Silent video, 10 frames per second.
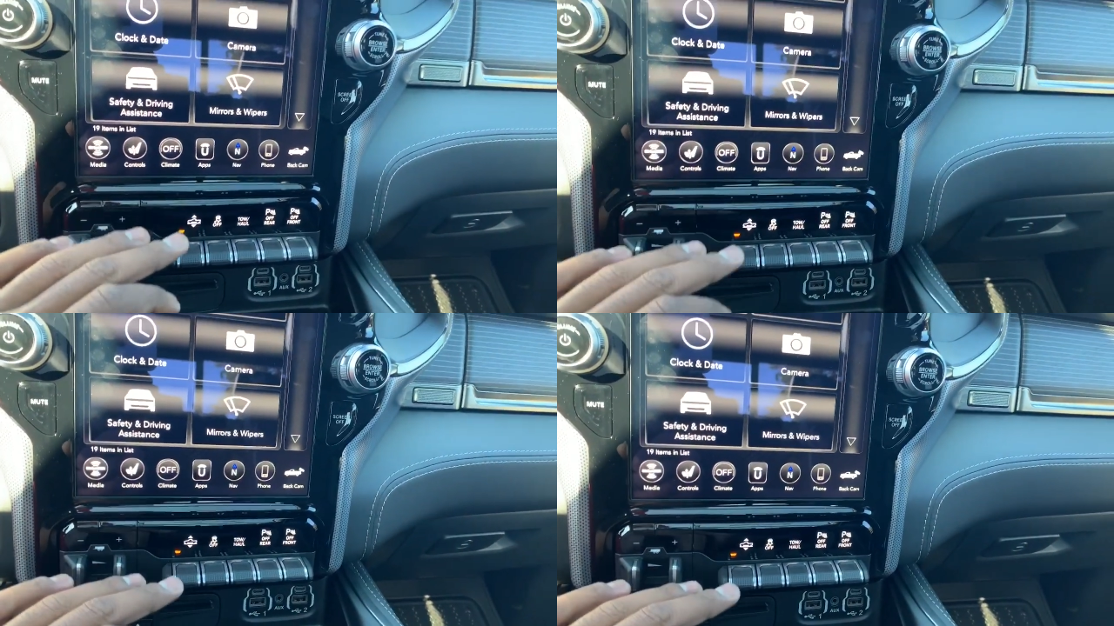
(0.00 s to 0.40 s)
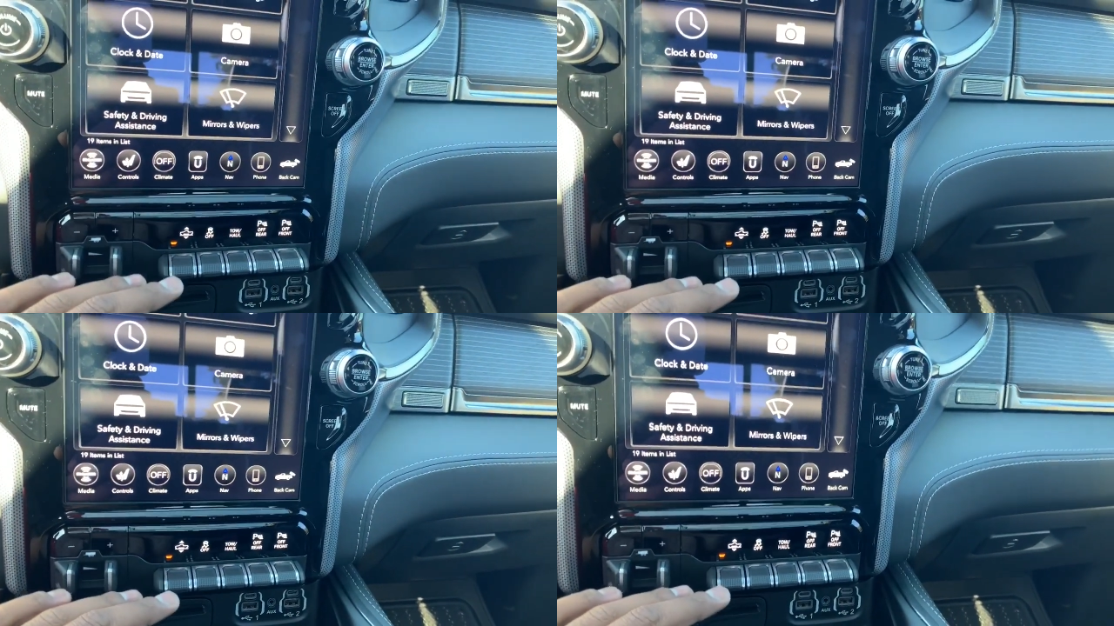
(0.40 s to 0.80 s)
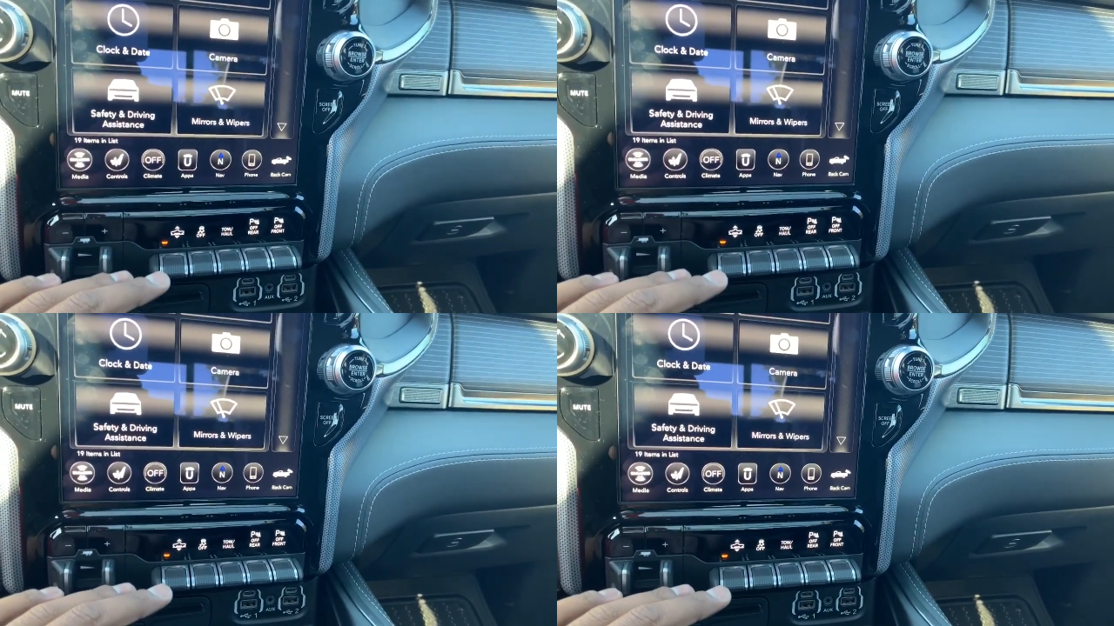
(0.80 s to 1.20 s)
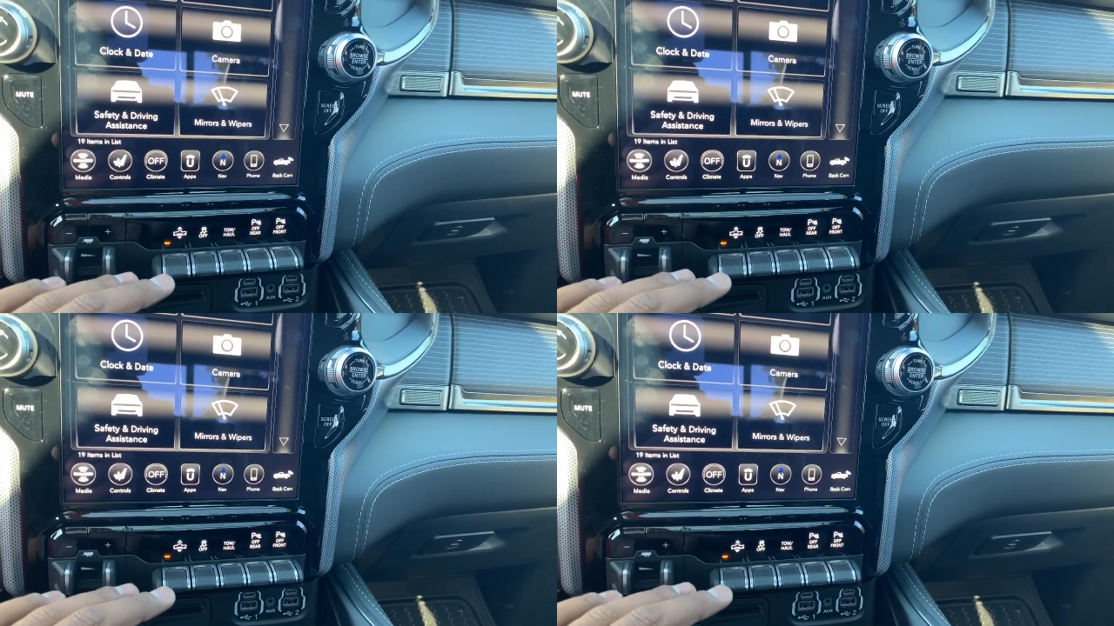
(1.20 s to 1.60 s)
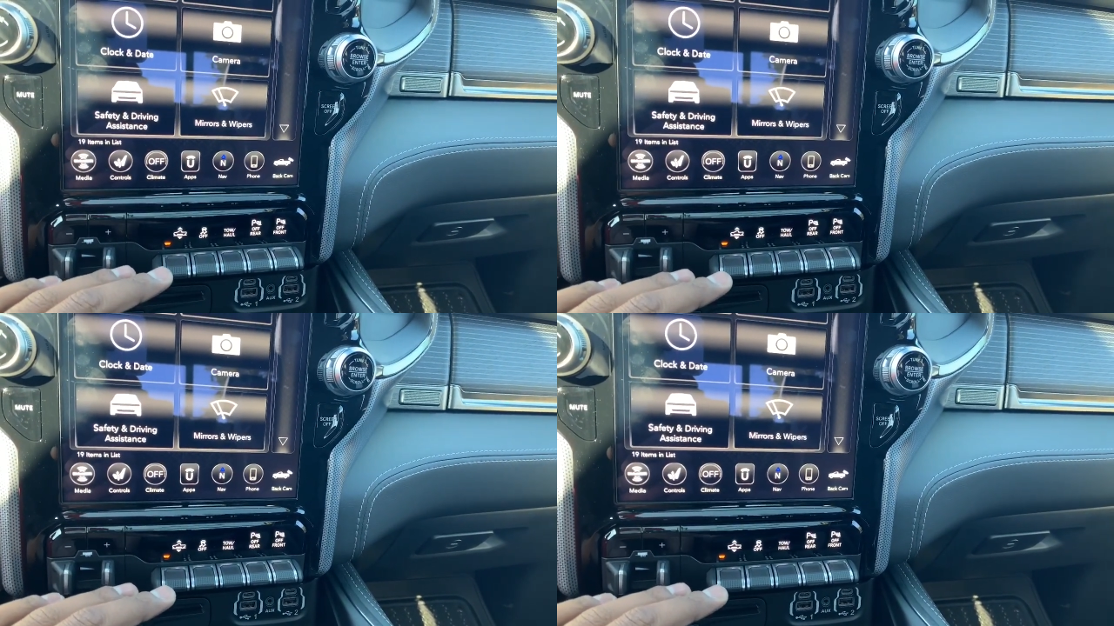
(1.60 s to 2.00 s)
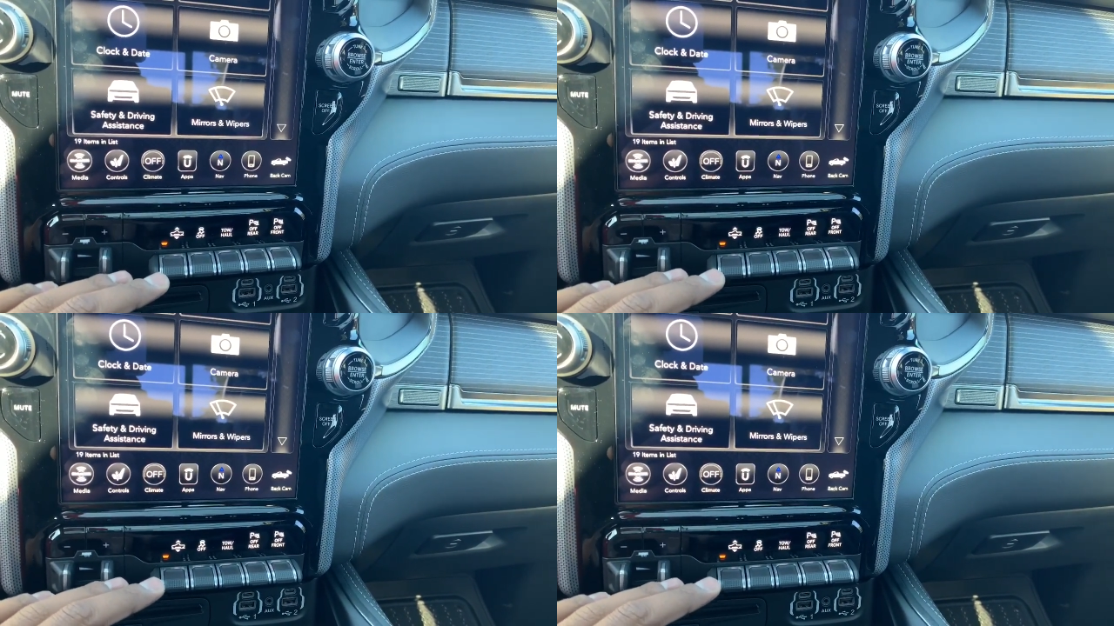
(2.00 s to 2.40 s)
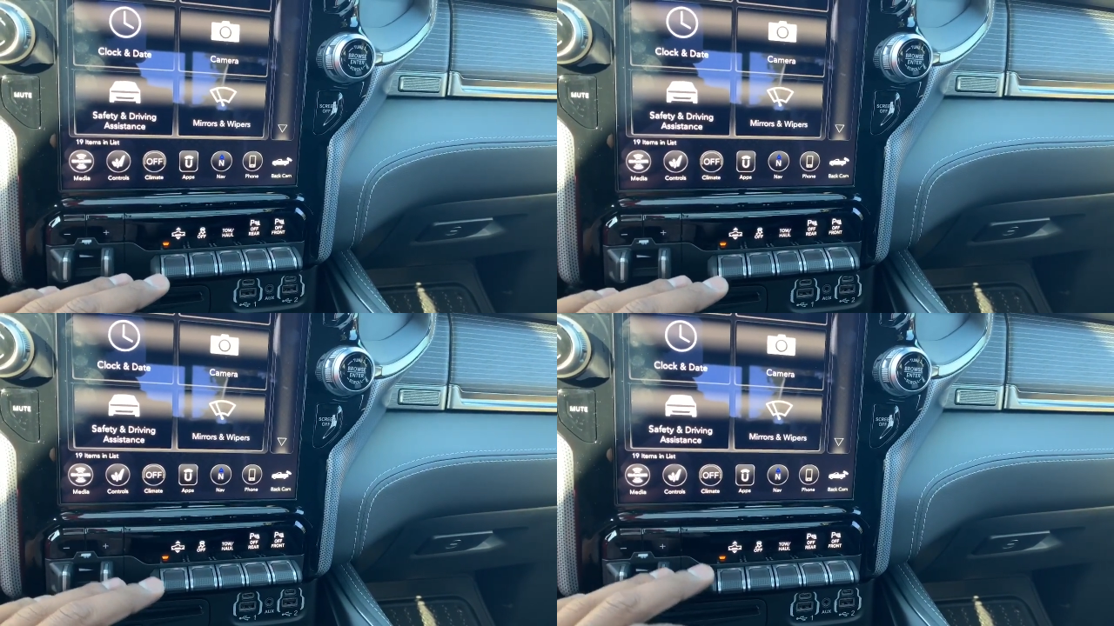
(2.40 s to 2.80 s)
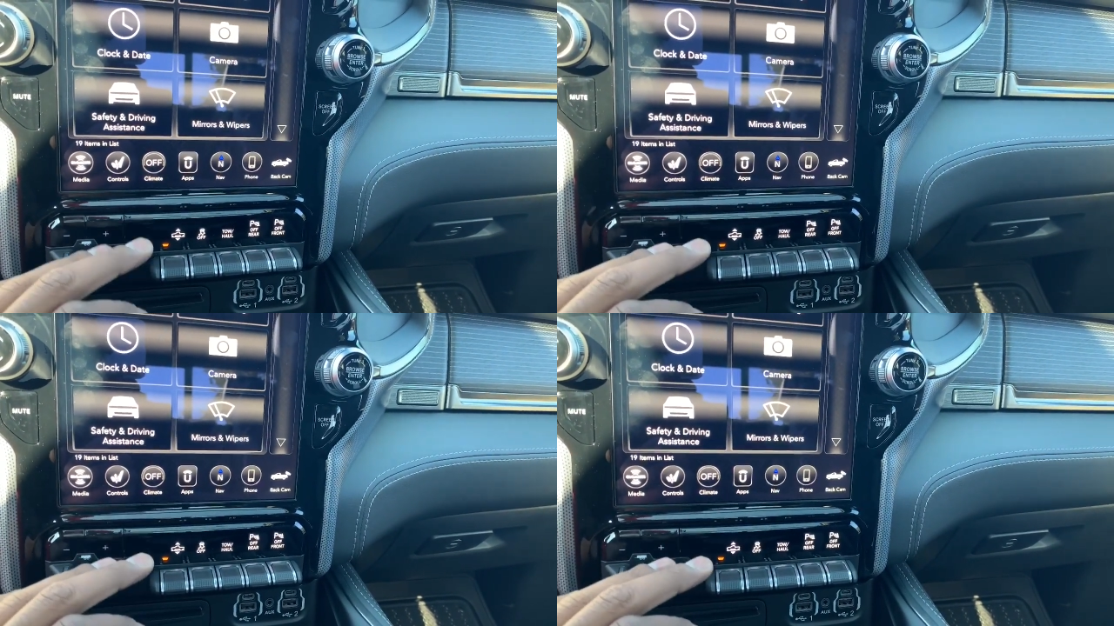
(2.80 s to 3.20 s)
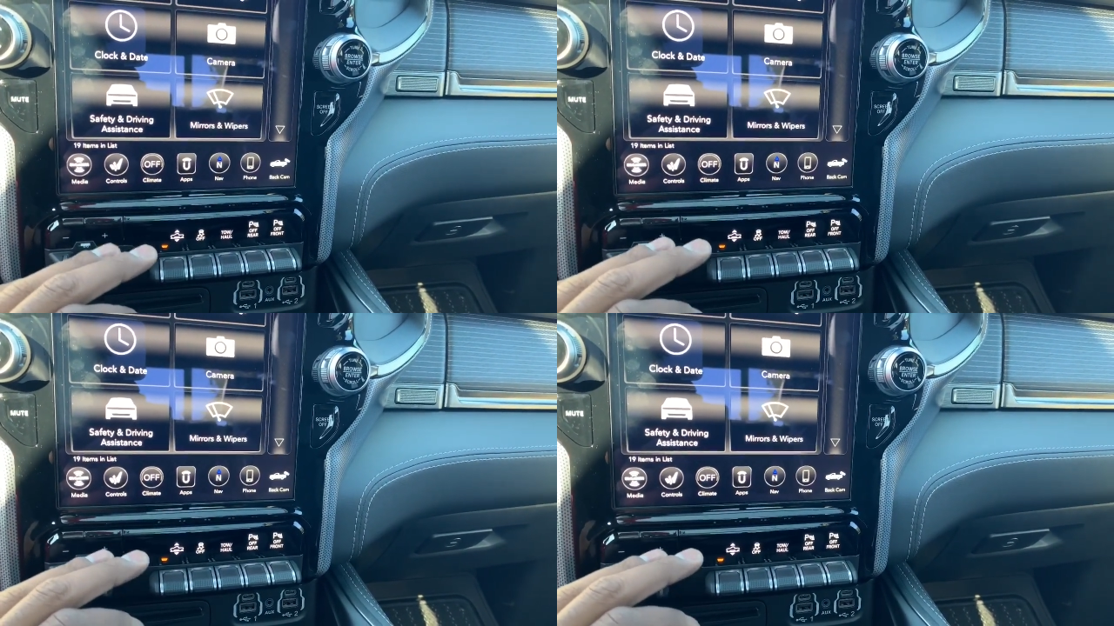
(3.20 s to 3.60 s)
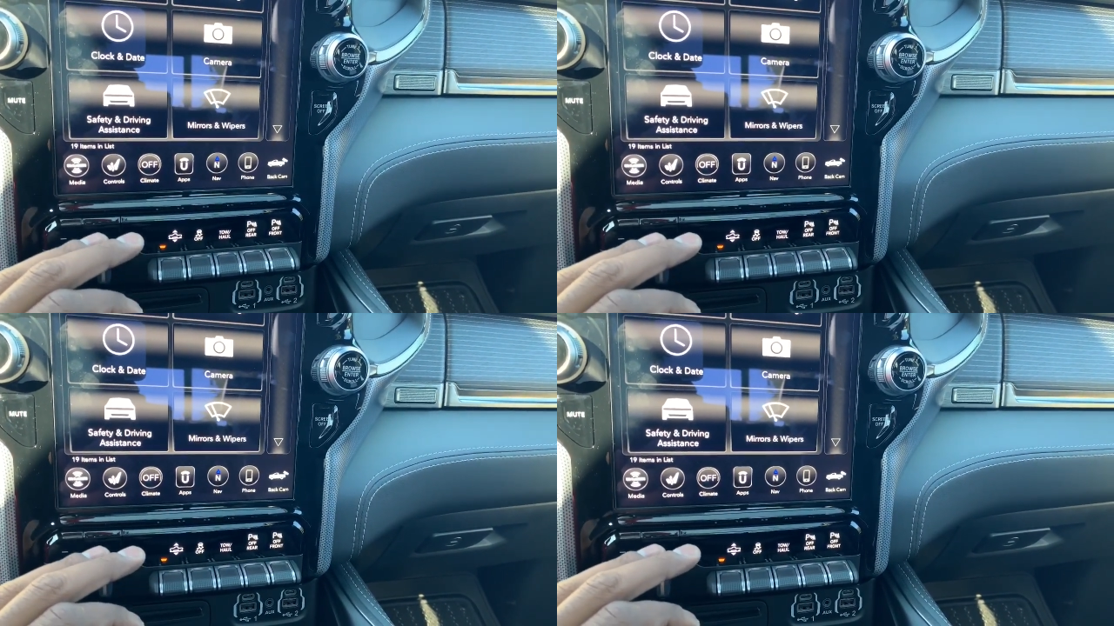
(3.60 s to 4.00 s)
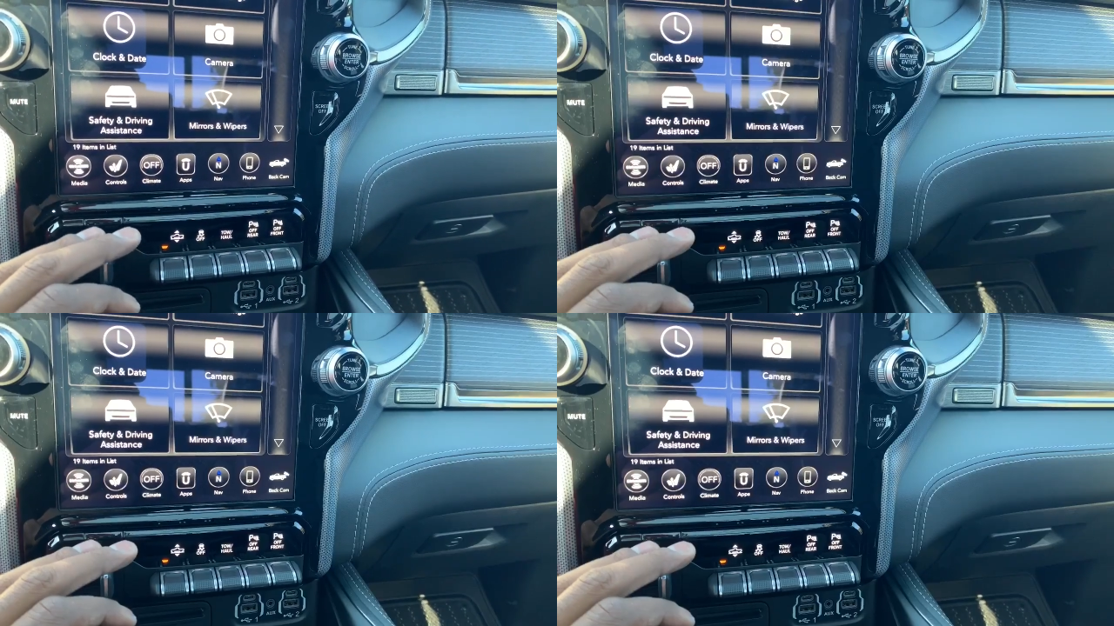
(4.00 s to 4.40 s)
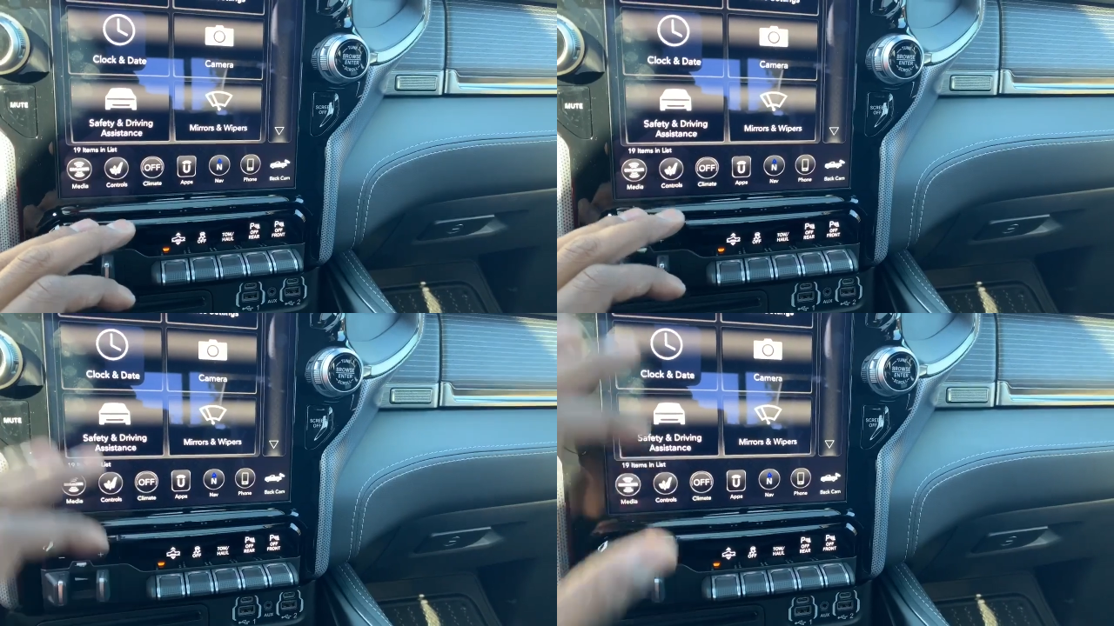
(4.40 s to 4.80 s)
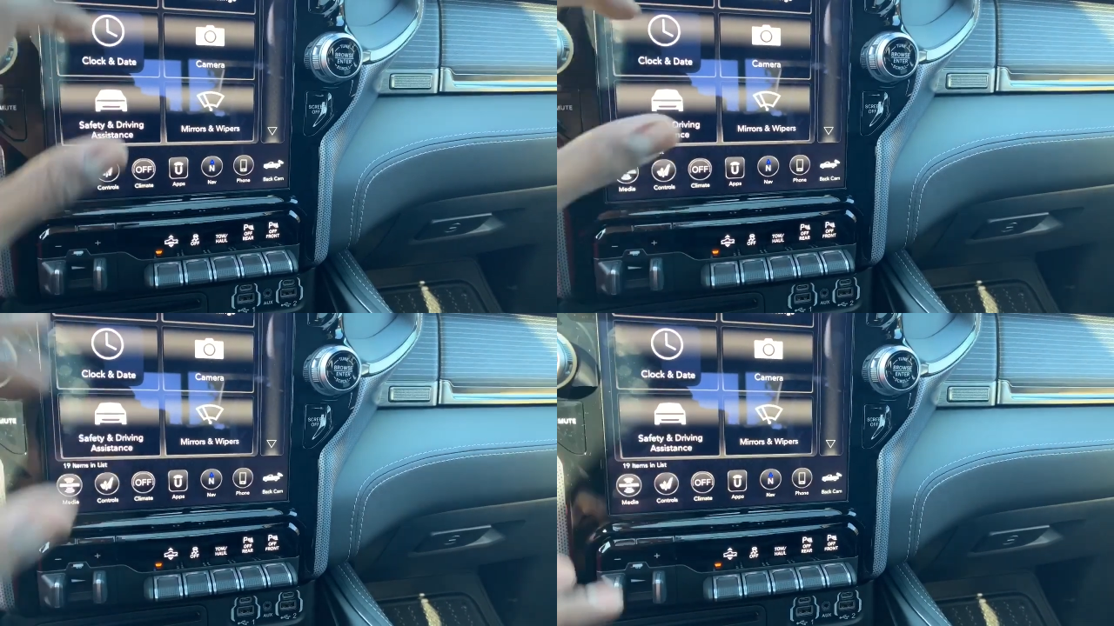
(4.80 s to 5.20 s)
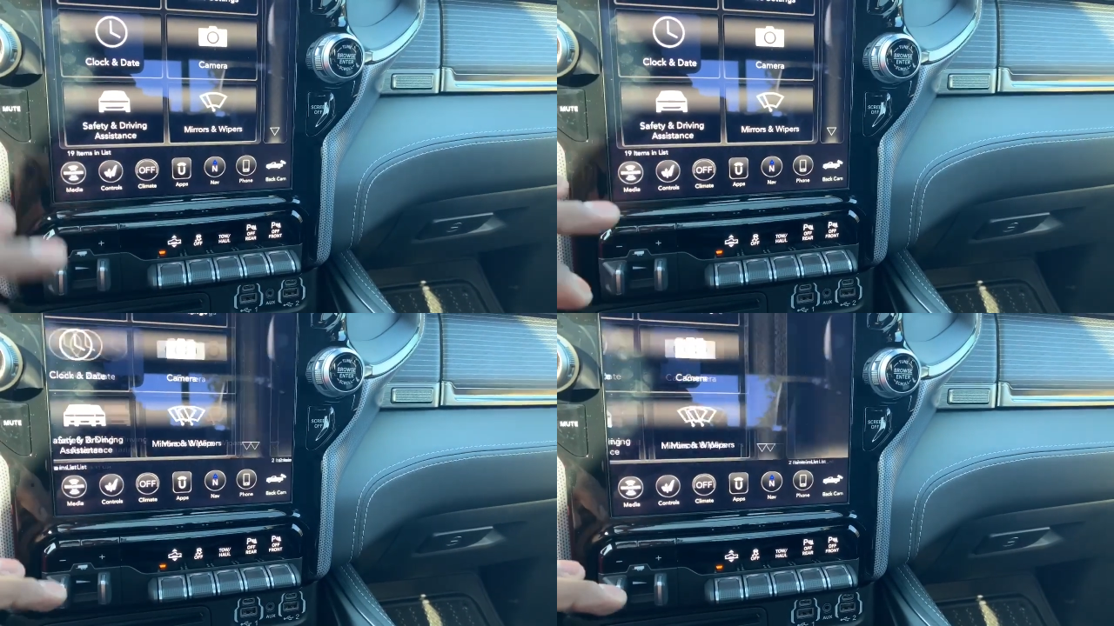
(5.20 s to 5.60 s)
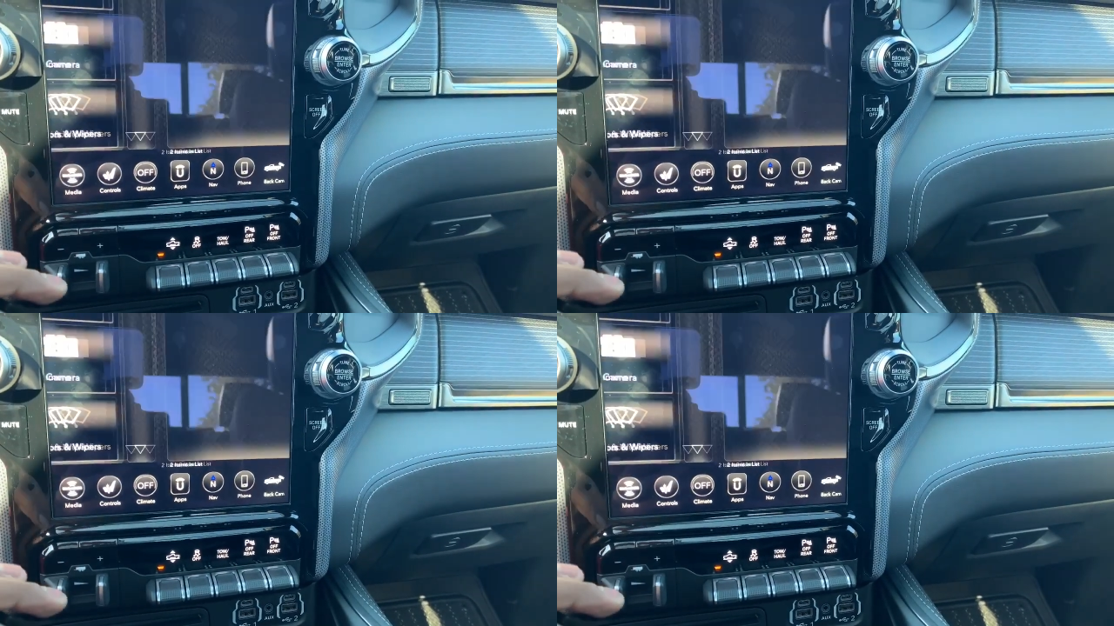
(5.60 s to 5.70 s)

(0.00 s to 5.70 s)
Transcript: [unreadable: no face in view]